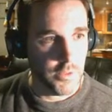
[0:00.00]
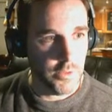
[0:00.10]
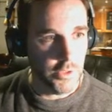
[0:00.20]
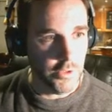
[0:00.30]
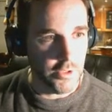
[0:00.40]

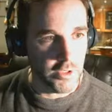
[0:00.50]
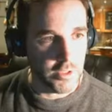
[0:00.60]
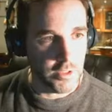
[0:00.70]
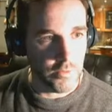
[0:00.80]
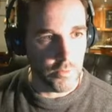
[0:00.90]
you
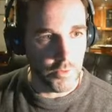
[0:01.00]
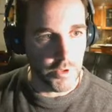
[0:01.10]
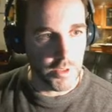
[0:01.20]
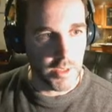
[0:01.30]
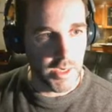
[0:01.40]
just would
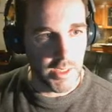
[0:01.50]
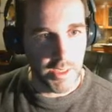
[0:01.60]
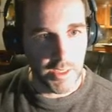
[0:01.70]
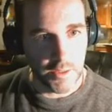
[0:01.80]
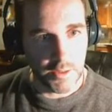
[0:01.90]

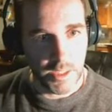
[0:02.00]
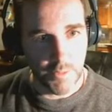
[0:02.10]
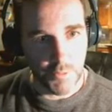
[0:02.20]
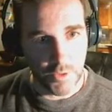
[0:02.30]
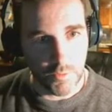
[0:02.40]
highlight,
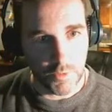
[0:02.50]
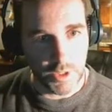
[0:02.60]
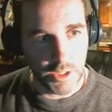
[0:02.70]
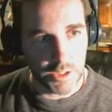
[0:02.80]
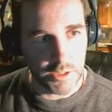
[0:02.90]
keep the
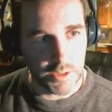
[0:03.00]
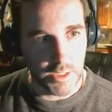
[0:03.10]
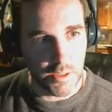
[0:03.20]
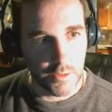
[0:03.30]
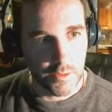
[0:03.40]
quotations
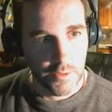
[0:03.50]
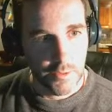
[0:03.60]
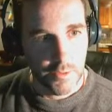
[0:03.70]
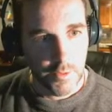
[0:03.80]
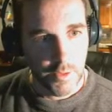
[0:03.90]
there,
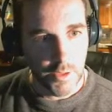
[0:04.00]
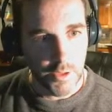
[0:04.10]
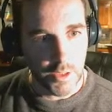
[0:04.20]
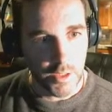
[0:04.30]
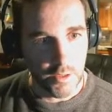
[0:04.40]
and you
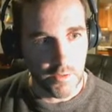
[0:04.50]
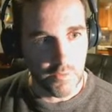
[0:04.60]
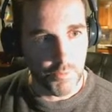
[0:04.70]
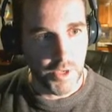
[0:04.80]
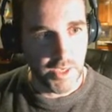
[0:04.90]
can
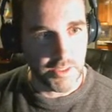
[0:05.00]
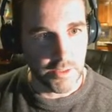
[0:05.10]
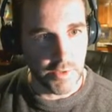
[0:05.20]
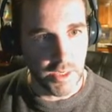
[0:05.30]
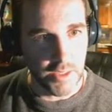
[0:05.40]
just paste it
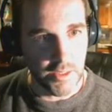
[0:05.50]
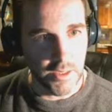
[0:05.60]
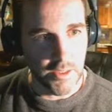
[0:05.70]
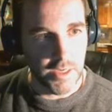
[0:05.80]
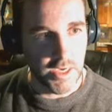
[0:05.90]
right in there.
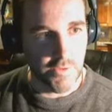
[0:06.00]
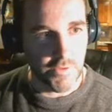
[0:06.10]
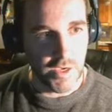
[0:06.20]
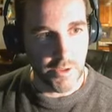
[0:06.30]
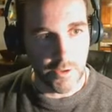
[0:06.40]
And now you've
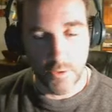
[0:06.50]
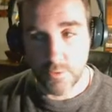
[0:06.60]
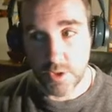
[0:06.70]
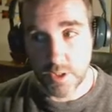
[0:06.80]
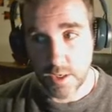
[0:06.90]
got your own
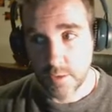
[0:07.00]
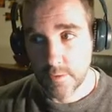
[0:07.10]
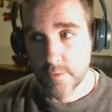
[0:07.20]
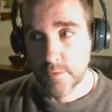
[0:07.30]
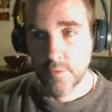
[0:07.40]
in there,
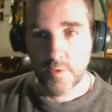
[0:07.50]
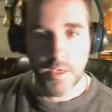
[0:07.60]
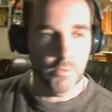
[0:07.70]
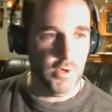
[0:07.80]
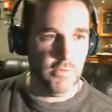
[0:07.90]
okay,
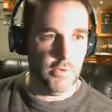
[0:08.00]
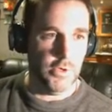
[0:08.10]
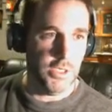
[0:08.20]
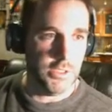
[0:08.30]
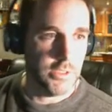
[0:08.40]
whatever
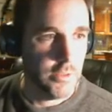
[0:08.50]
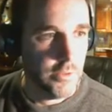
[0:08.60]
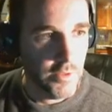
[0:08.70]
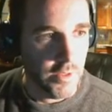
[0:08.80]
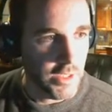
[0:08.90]
it is.
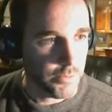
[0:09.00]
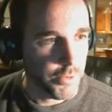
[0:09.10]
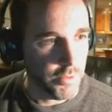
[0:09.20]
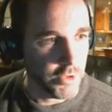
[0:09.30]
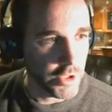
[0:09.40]
That's
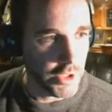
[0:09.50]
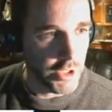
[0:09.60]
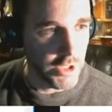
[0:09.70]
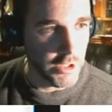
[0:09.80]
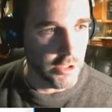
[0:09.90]
pretty much all you
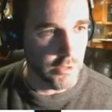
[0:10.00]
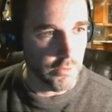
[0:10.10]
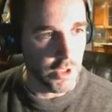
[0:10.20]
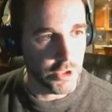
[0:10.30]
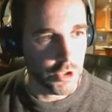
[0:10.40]
need to do.
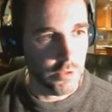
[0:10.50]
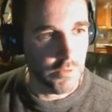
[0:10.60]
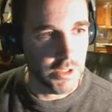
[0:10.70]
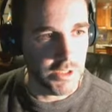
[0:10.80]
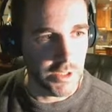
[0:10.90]
I'll show you what
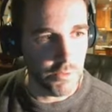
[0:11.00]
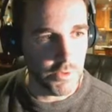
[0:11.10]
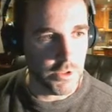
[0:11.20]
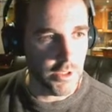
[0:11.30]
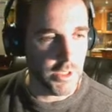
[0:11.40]
these other
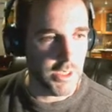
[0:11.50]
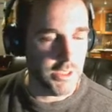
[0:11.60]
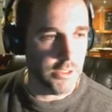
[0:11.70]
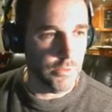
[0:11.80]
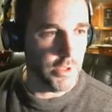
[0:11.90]
ones are in
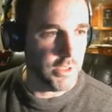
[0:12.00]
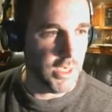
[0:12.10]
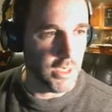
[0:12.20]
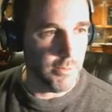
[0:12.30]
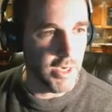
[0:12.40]
case you want to
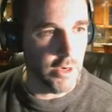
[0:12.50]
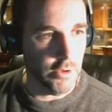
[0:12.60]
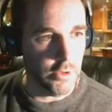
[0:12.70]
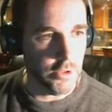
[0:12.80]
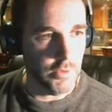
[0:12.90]
take them out
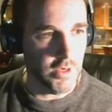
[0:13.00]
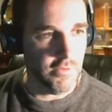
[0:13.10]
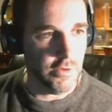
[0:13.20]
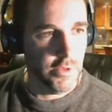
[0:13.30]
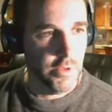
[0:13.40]
or do
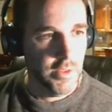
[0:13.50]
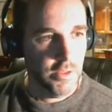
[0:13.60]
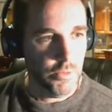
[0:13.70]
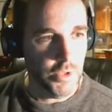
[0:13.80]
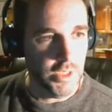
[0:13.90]
whatever.
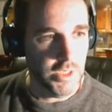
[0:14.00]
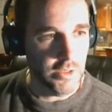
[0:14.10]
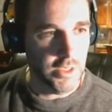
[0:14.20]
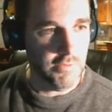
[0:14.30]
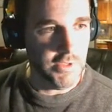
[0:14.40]
But you need to
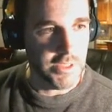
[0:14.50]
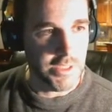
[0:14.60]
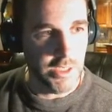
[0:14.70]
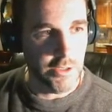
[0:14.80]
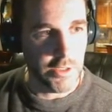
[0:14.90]
leave this
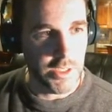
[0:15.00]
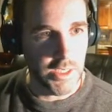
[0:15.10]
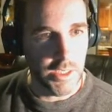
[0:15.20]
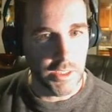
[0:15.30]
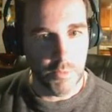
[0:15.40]
inner
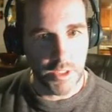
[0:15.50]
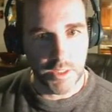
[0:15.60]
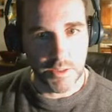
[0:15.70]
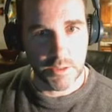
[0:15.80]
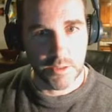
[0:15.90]
key in
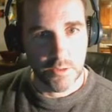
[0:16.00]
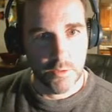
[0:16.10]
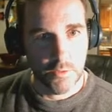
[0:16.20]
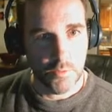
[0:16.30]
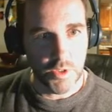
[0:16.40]
because
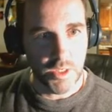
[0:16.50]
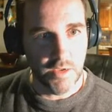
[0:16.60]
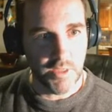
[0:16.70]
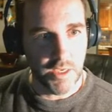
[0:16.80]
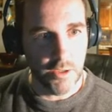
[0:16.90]
when you have
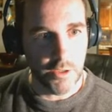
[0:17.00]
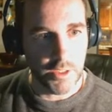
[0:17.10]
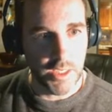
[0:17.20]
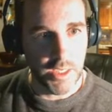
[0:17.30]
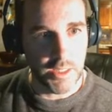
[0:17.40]
that enter key,